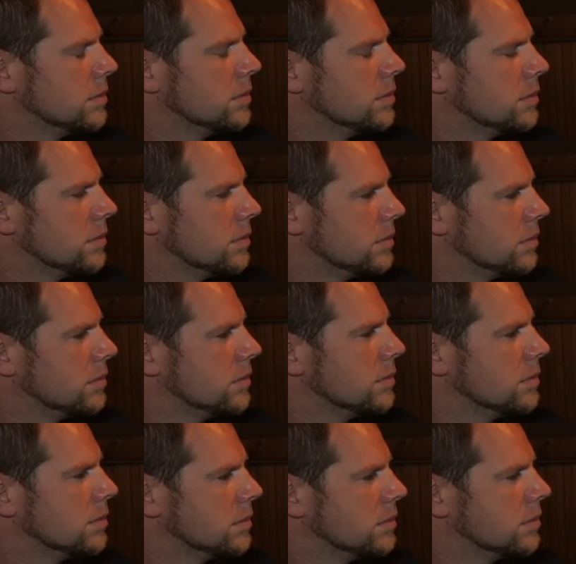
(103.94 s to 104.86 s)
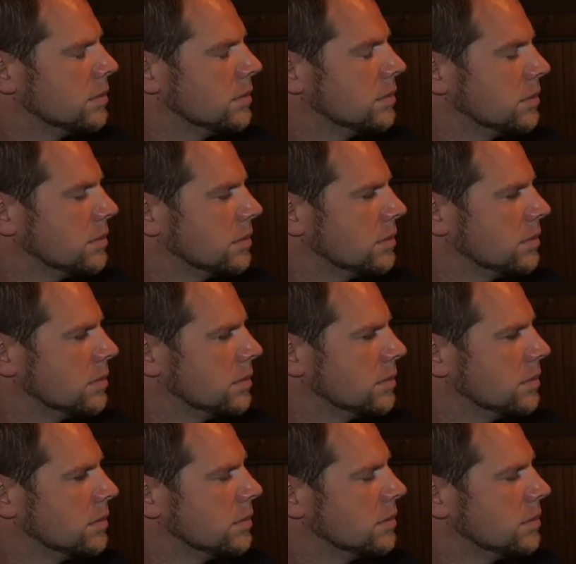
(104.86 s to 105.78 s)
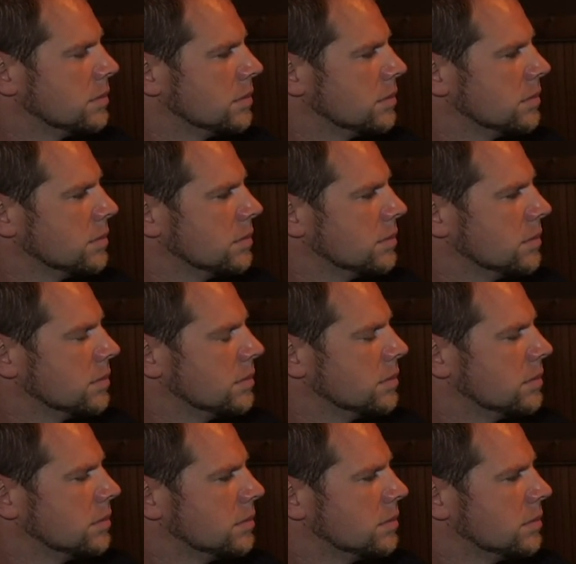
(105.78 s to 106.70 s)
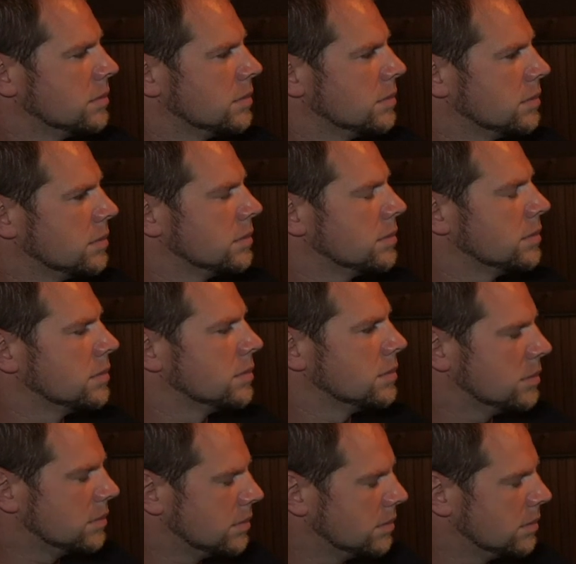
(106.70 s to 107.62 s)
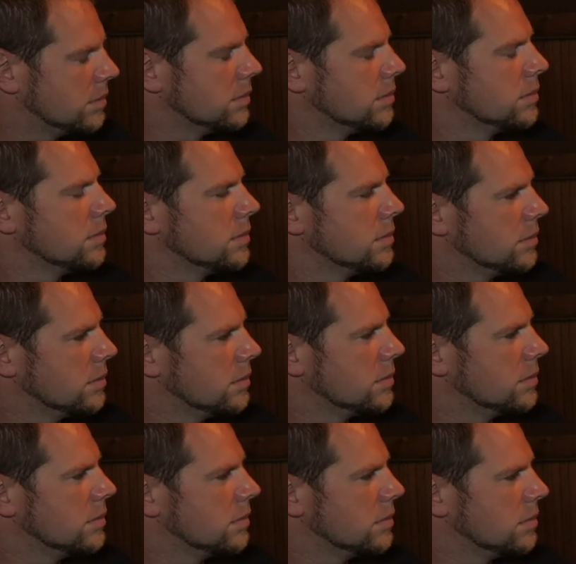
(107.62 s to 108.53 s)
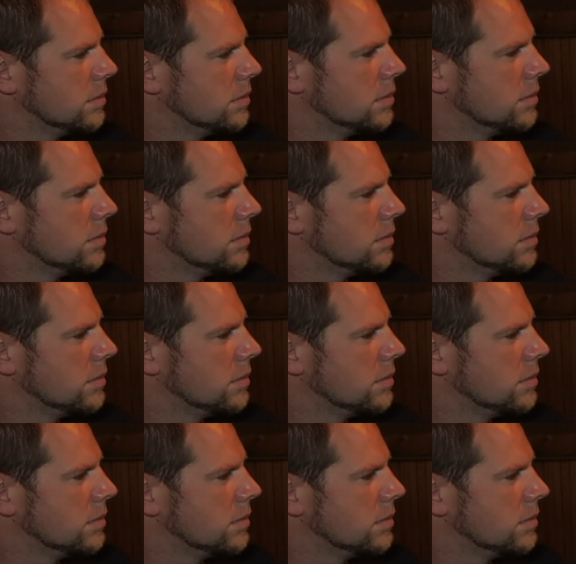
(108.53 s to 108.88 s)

(silent)